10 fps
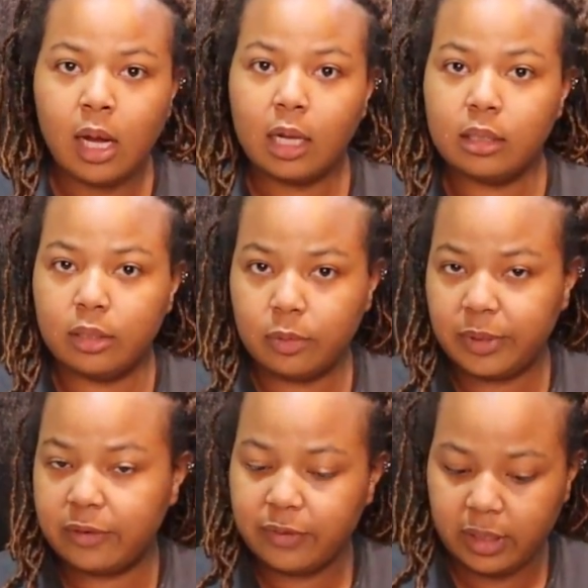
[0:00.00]
a little
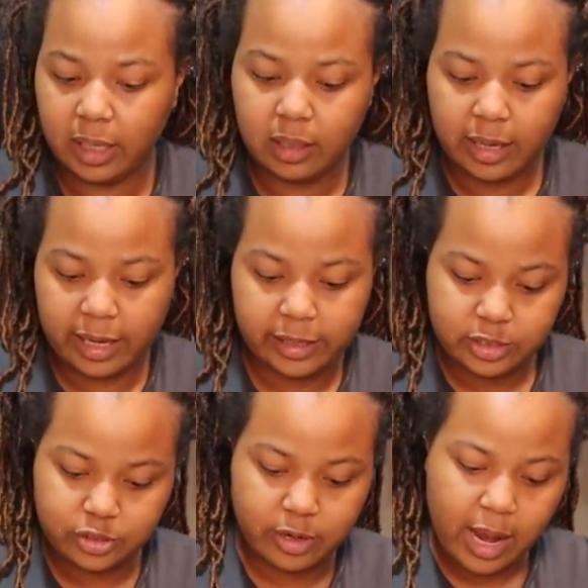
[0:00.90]
bit of vanilla
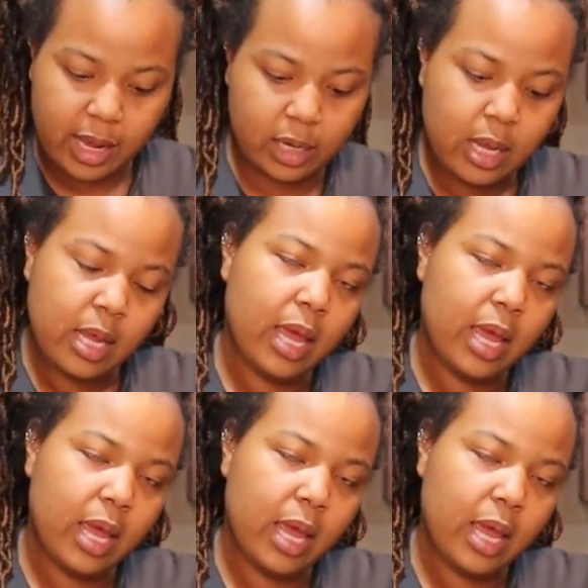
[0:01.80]
extract,